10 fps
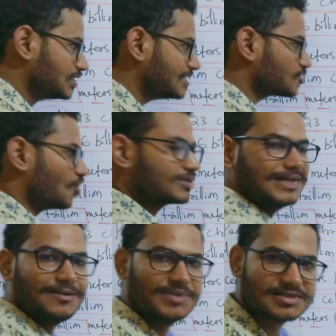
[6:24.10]
to this
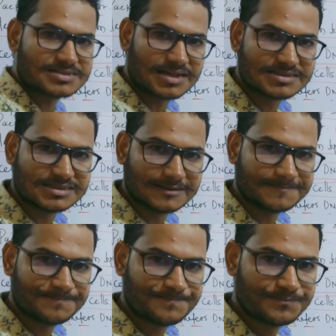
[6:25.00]
octamer structure.
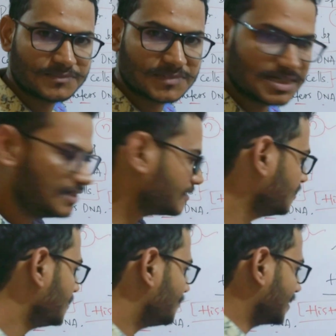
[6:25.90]
Clear?